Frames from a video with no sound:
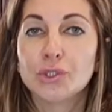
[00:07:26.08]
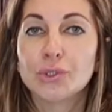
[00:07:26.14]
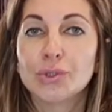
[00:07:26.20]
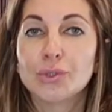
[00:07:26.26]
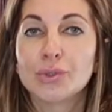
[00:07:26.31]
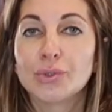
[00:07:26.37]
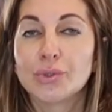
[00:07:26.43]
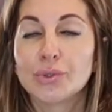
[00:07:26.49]

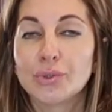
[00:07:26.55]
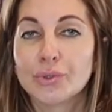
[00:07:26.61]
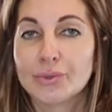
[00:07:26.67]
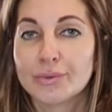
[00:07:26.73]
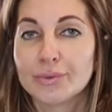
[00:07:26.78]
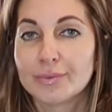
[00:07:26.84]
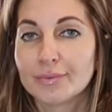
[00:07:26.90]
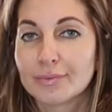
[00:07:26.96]
to
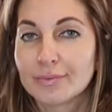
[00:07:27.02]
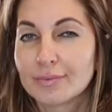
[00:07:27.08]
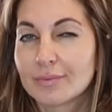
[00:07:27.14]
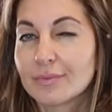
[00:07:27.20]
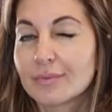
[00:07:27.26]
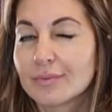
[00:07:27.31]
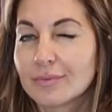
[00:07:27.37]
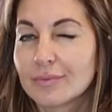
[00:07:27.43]

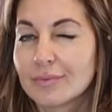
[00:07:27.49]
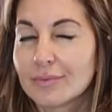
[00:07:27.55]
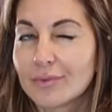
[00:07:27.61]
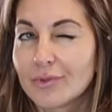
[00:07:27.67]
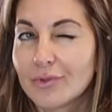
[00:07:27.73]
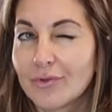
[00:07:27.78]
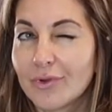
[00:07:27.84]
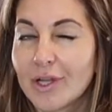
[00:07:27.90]

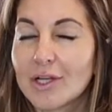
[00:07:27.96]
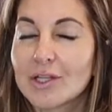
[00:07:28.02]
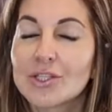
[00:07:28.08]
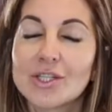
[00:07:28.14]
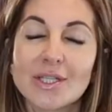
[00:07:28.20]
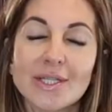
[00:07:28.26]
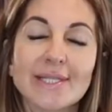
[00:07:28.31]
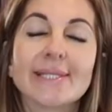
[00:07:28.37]

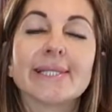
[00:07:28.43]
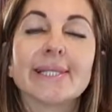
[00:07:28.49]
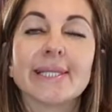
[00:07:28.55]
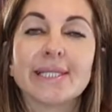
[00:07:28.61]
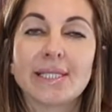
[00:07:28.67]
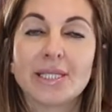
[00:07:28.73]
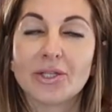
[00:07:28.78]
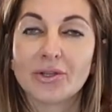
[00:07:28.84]

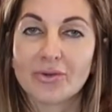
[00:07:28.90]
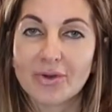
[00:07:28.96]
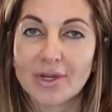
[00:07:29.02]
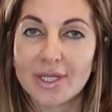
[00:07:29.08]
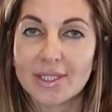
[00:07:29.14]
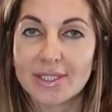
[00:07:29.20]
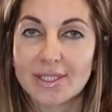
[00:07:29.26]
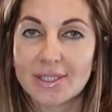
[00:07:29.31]
360
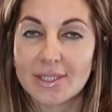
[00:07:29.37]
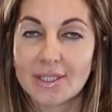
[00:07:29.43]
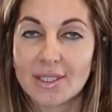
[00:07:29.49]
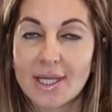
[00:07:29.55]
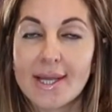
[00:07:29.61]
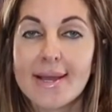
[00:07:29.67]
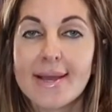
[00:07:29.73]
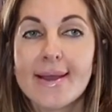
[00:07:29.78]
degrees.
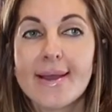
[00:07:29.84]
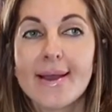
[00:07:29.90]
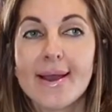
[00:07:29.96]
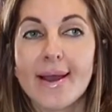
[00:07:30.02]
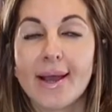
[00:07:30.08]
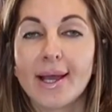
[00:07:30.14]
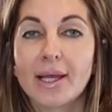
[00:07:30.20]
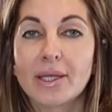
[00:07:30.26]

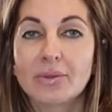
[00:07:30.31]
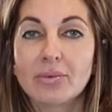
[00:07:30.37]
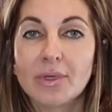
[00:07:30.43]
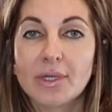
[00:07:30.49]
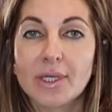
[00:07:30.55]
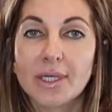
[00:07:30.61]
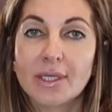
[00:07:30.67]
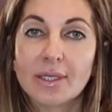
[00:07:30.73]
And
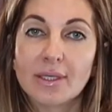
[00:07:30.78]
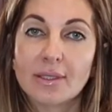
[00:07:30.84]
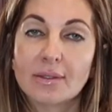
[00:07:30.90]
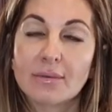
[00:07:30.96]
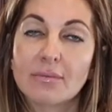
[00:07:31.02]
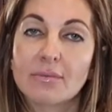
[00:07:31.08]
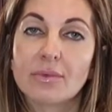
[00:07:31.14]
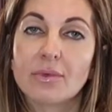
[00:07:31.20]
we're
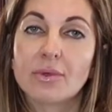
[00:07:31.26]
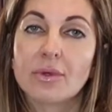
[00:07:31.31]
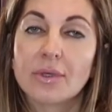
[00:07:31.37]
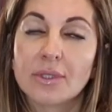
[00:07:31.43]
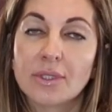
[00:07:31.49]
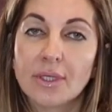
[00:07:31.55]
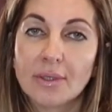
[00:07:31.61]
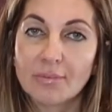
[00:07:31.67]
gonna
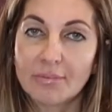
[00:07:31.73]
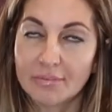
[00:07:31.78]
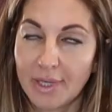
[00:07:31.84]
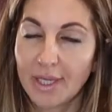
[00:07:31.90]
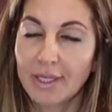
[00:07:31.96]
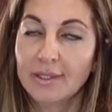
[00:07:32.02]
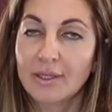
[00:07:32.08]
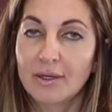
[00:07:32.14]
cook them,
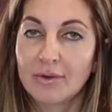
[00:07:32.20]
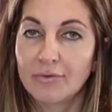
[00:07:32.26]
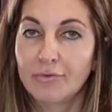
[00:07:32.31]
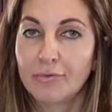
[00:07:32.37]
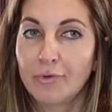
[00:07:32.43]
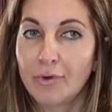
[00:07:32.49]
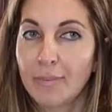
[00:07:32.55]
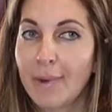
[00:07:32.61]
bake them
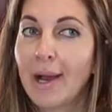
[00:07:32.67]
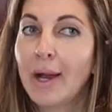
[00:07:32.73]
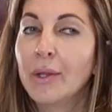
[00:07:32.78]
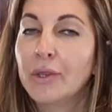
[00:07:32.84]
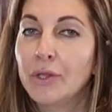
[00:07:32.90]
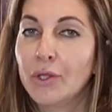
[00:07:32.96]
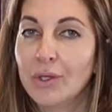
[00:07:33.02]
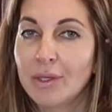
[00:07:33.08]
for
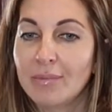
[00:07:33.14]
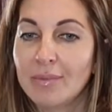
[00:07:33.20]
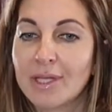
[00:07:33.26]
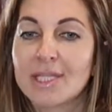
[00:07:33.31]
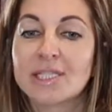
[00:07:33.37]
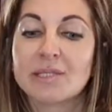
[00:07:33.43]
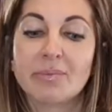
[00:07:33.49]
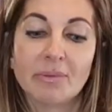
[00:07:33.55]
about 30
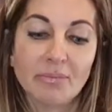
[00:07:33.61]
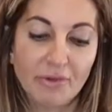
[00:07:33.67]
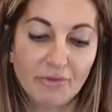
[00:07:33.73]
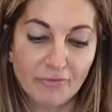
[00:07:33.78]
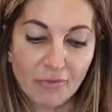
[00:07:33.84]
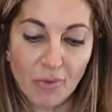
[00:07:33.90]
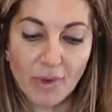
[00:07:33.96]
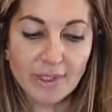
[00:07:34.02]
minutes. But
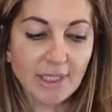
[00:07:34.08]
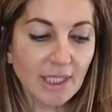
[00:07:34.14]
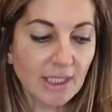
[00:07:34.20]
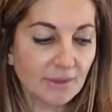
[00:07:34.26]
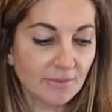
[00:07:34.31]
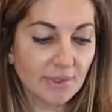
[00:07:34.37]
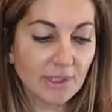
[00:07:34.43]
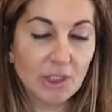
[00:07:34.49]
before
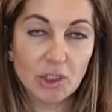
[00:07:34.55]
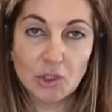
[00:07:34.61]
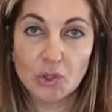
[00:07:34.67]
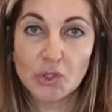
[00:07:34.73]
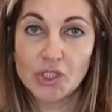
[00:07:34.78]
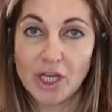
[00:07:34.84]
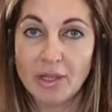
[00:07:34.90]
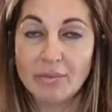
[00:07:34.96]
that, we need
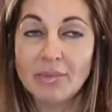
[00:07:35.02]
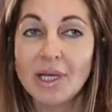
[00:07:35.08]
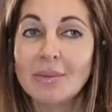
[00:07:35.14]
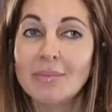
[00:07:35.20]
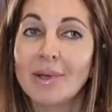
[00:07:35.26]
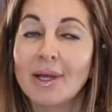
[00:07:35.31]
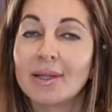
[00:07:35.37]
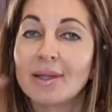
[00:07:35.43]
to shape
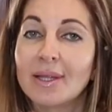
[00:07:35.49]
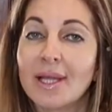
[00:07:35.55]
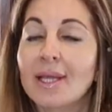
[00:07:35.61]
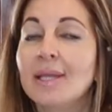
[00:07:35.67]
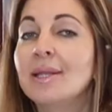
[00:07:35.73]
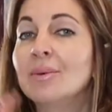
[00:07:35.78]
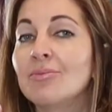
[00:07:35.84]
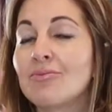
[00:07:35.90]
them and
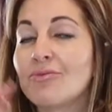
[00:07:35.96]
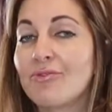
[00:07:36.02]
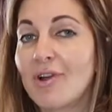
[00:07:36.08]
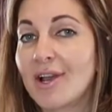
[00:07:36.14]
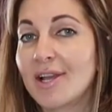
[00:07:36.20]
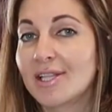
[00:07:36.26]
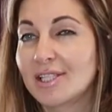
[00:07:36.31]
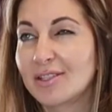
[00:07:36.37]
let them
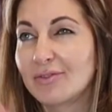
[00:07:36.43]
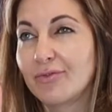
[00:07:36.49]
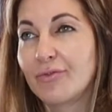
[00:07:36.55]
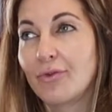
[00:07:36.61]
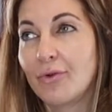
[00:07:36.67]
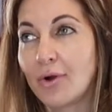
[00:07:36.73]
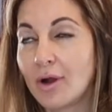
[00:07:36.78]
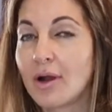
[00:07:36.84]
rest
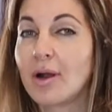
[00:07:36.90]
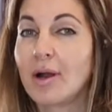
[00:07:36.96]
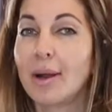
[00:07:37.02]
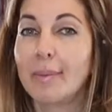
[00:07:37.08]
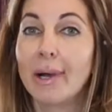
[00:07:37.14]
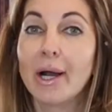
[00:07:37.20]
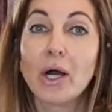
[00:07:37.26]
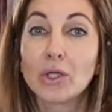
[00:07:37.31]
for
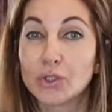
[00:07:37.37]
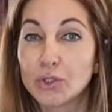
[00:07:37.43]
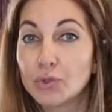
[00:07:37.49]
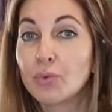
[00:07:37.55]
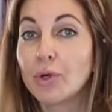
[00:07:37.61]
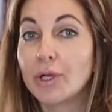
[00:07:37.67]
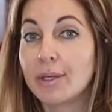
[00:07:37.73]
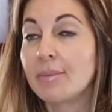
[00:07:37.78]
about
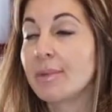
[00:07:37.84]
20